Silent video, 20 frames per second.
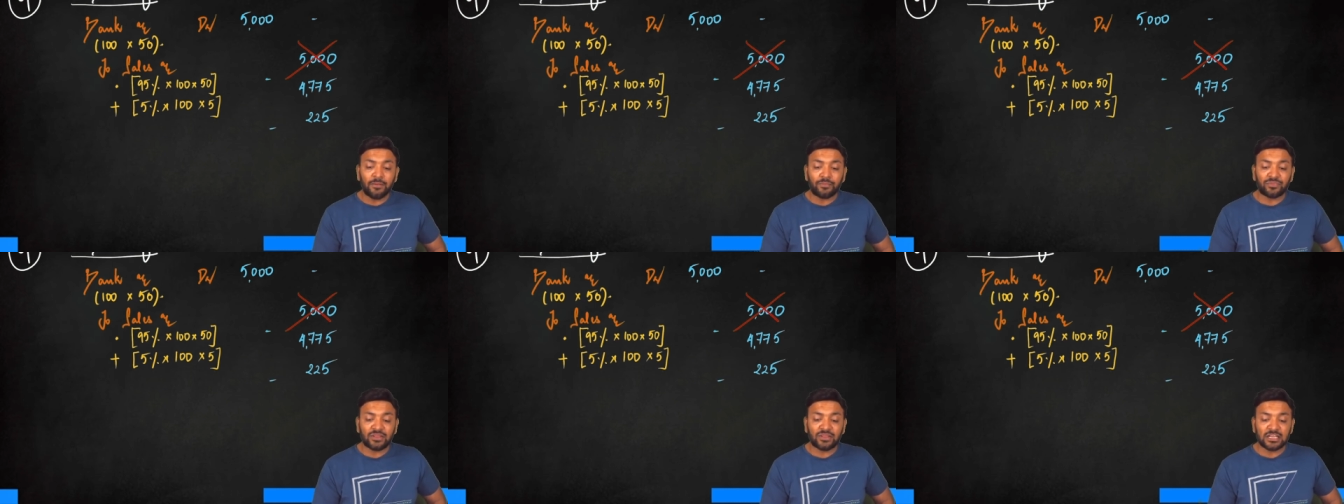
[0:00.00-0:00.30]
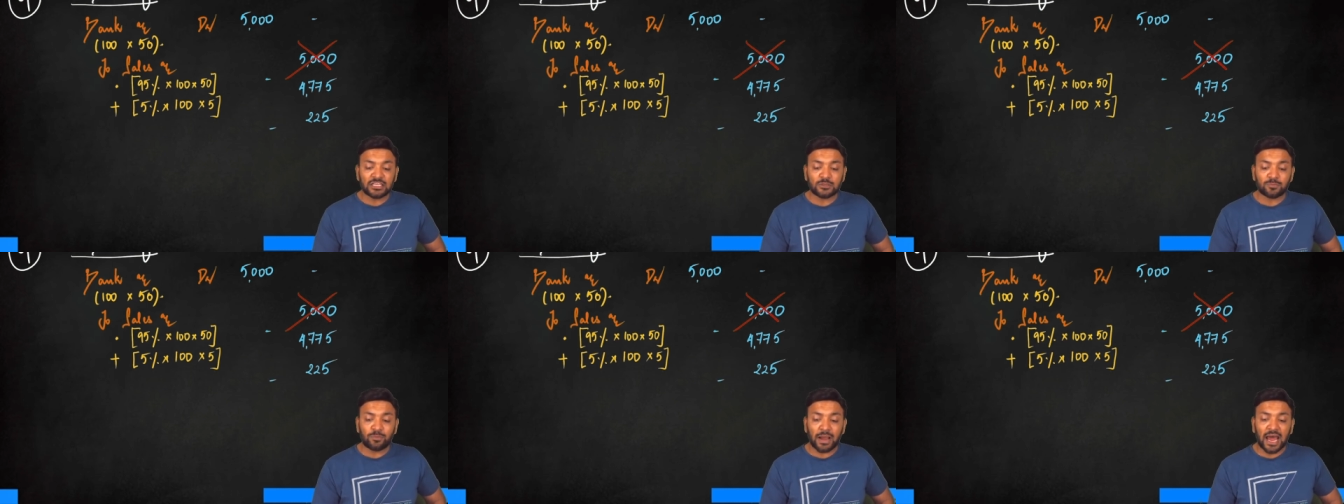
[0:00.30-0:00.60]

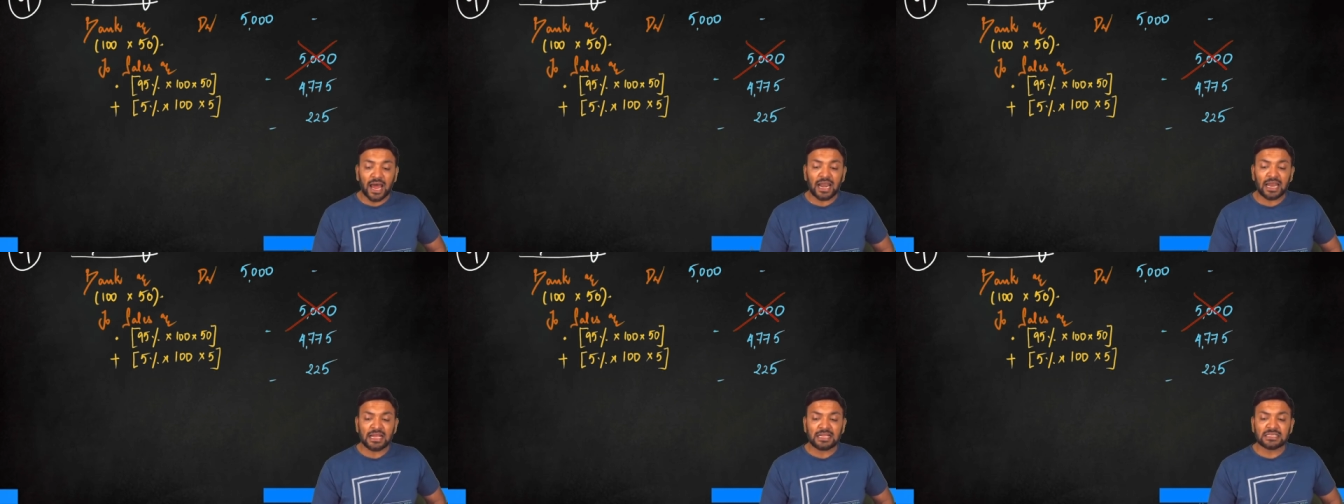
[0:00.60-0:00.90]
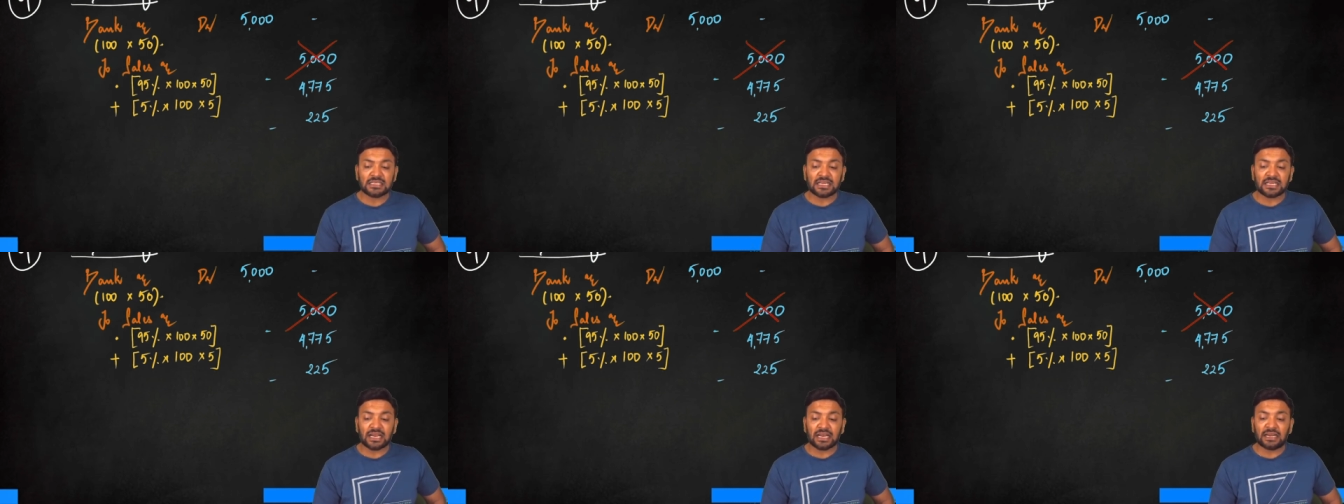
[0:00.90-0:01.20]
This
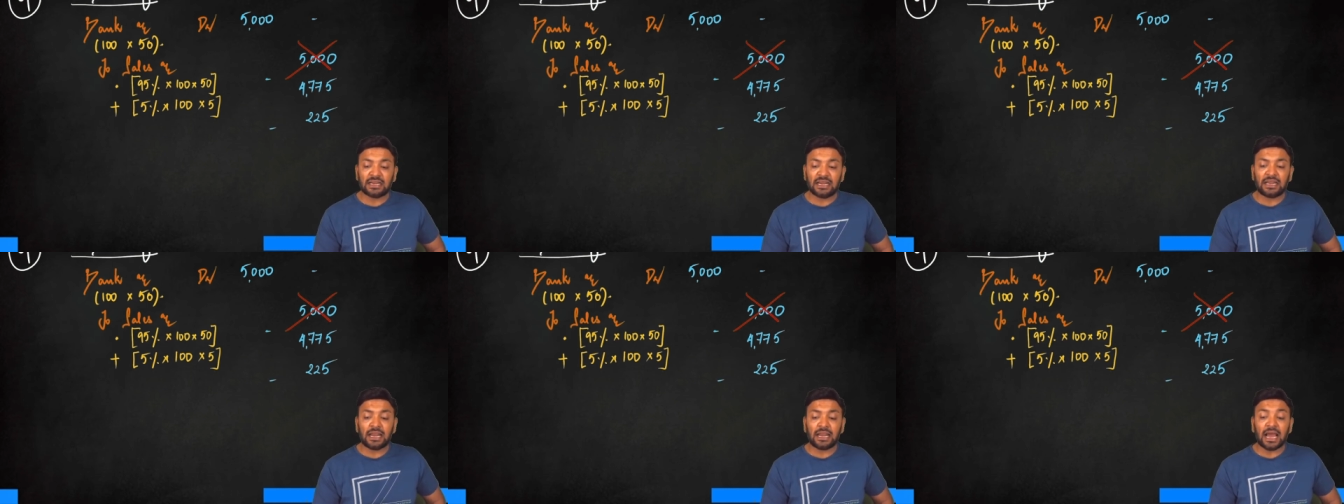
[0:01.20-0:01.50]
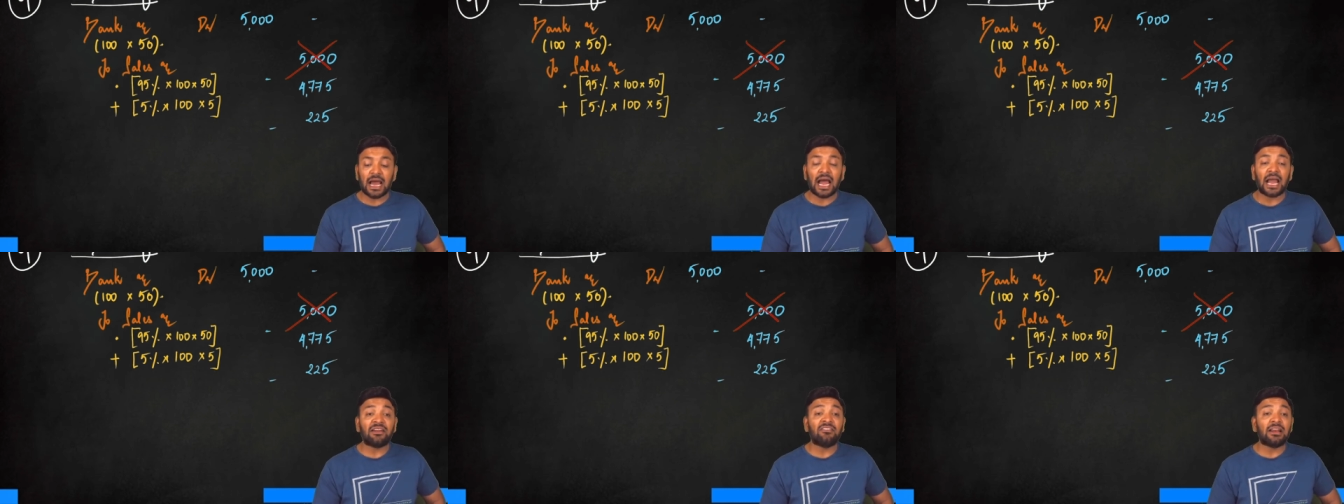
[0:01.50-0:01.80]
balance credit
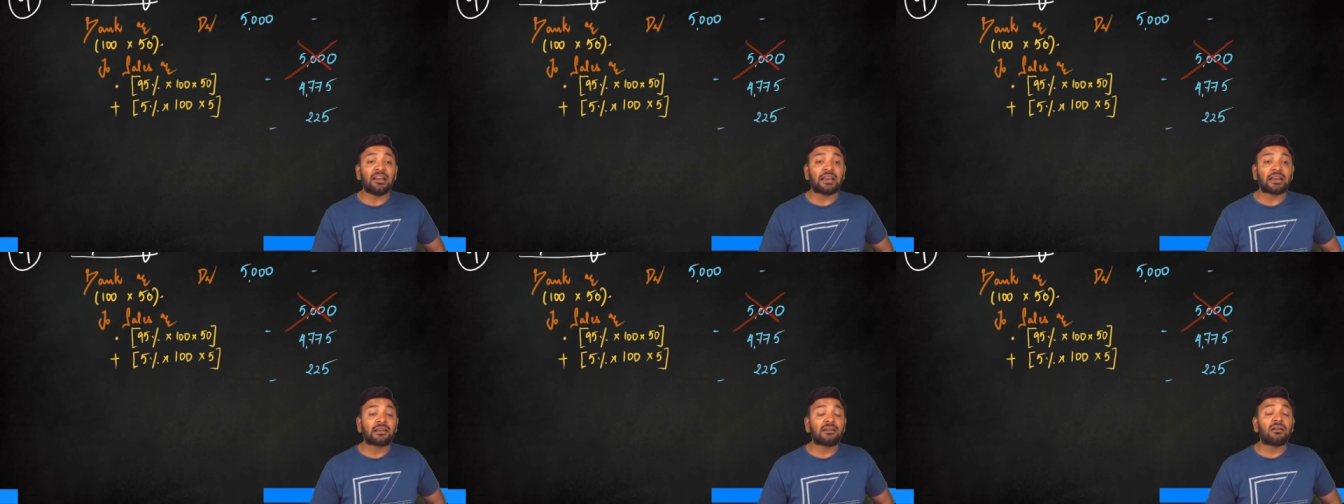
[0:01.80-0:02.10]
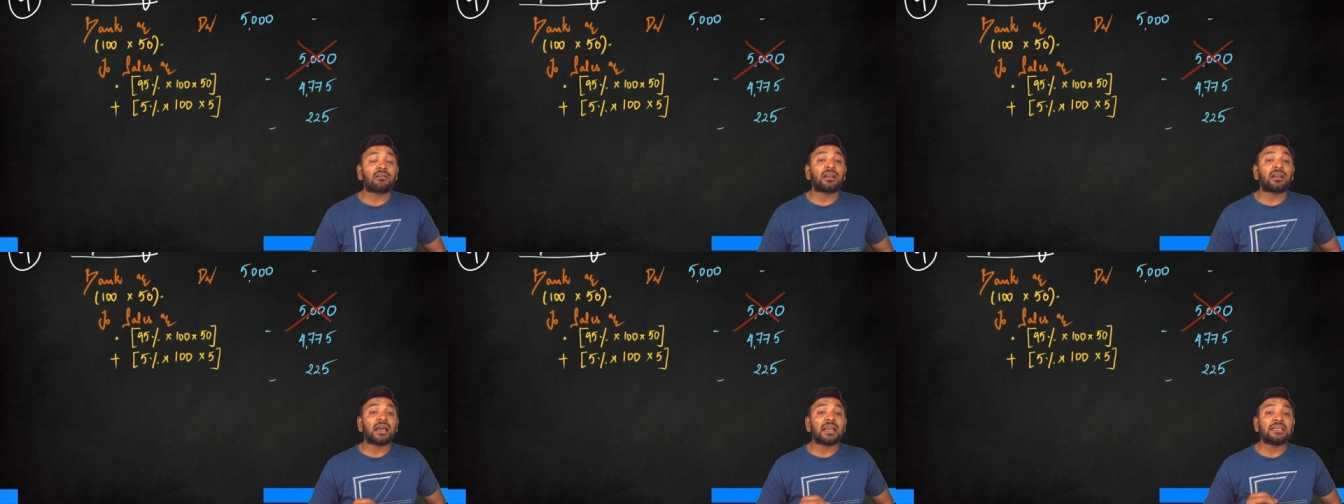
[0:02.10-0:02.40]
I will
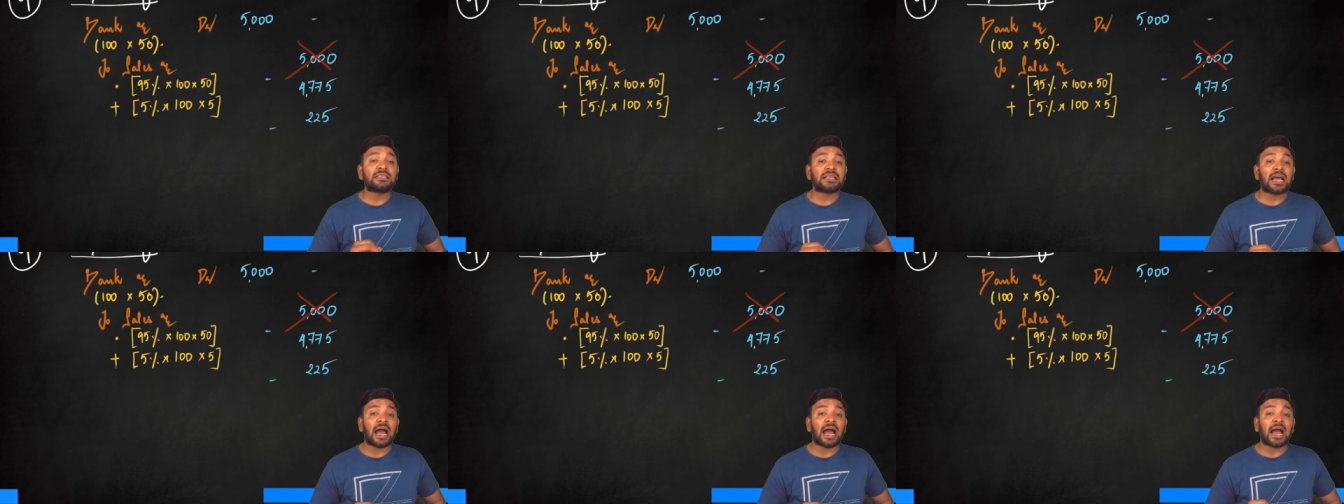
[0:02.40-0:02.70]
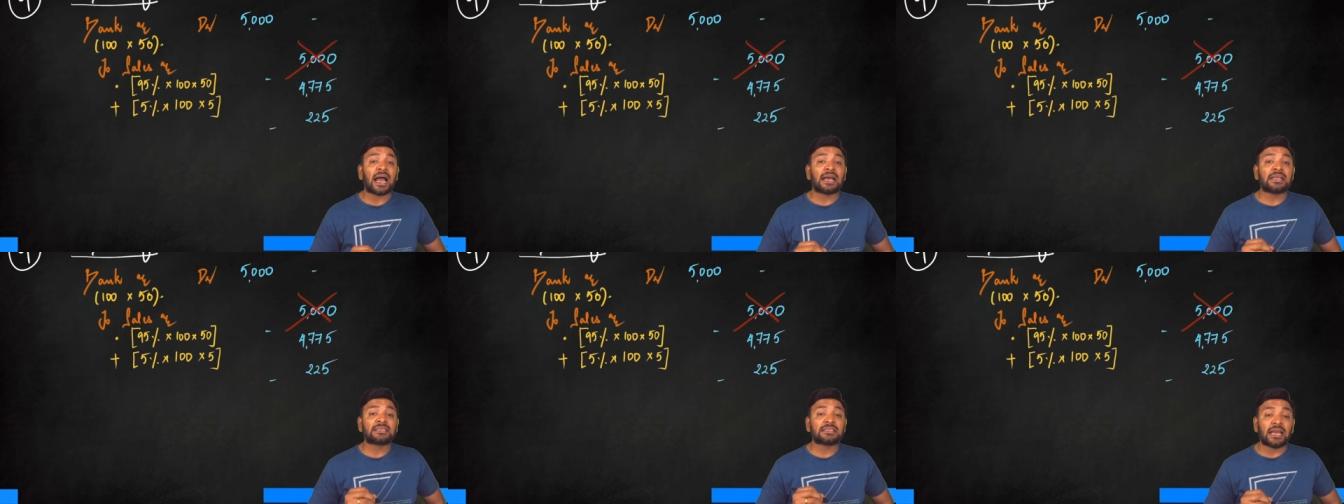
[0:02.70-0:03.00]
recognize
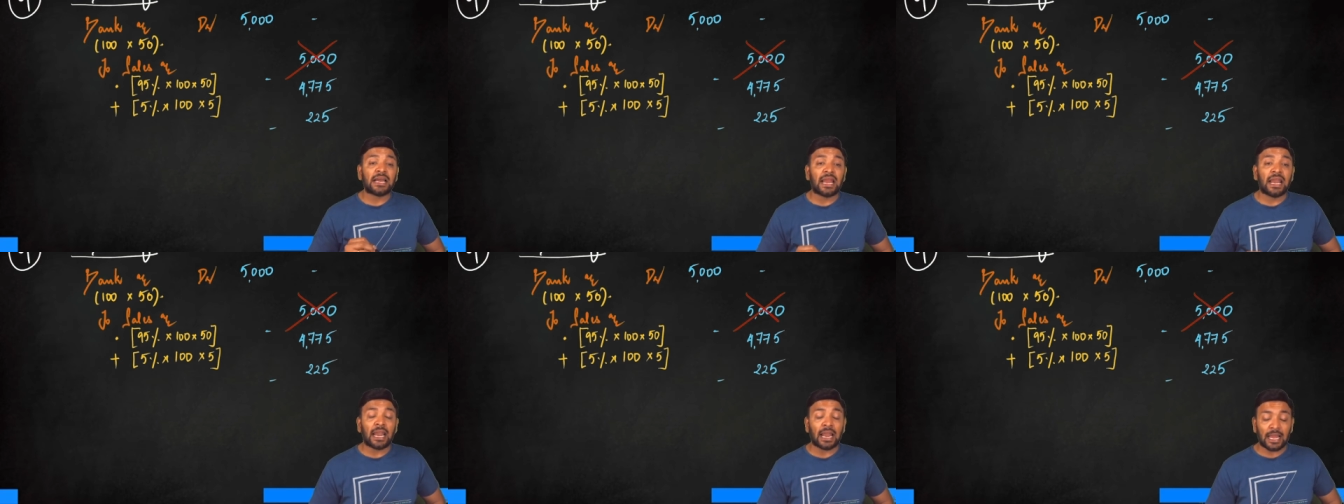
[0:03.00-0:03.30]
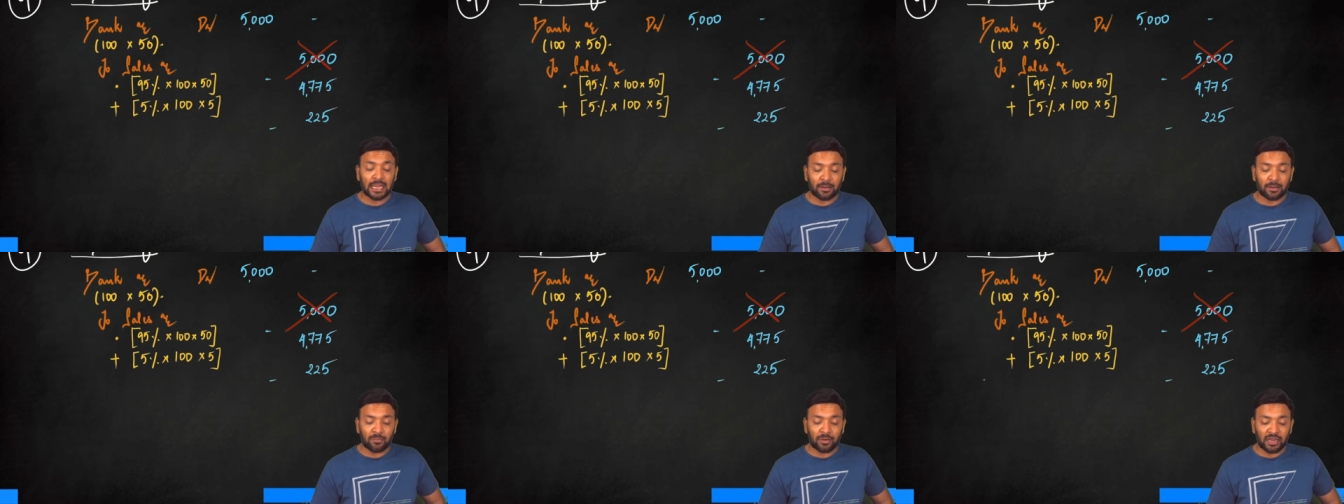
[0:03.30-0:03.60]
as a
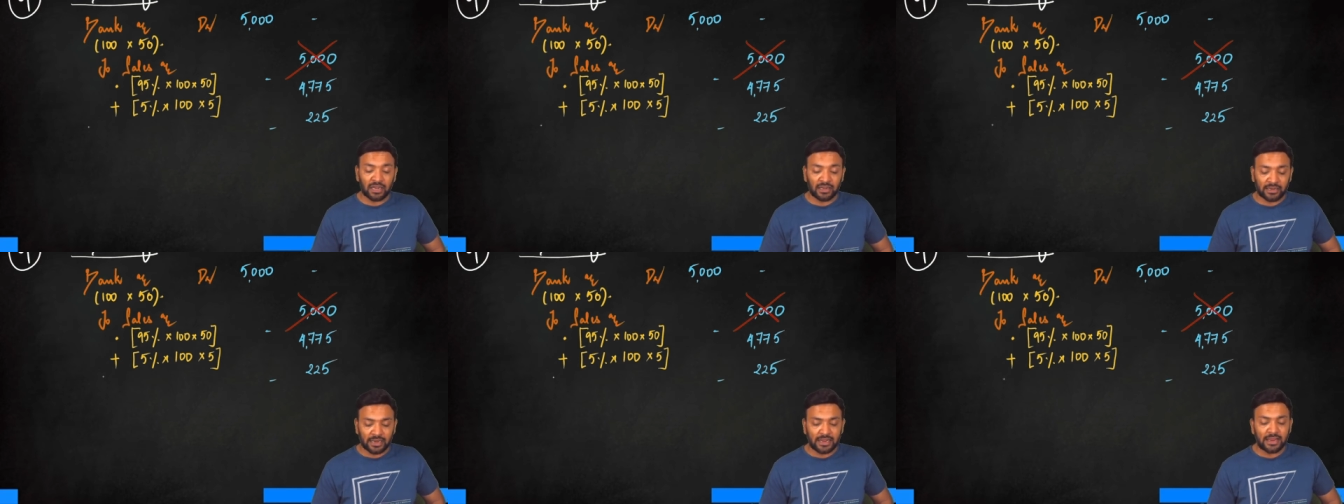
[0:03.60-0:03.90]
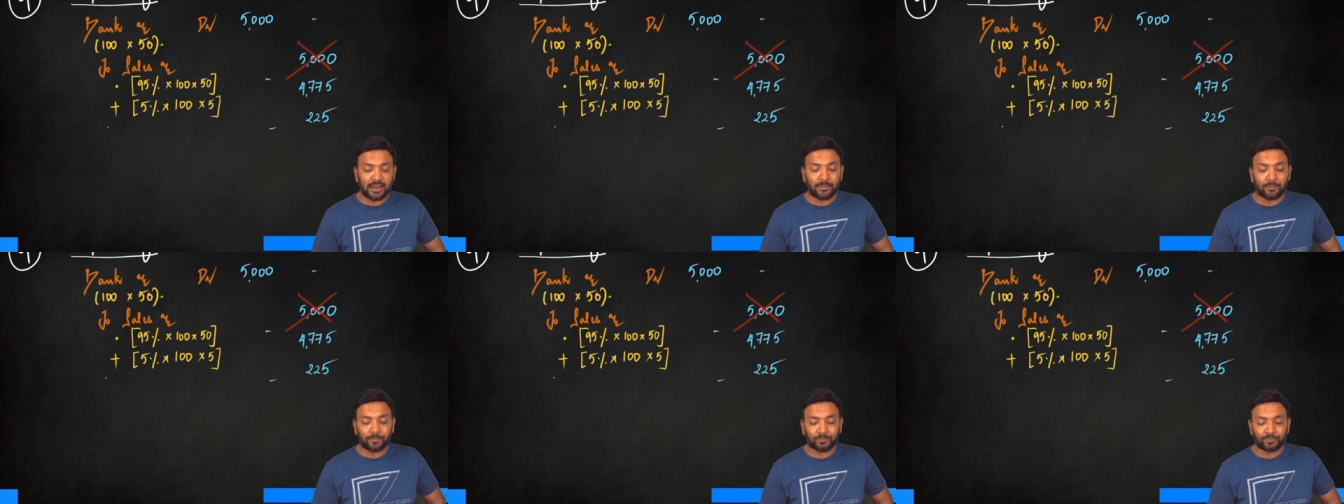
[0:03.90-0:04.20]
liability.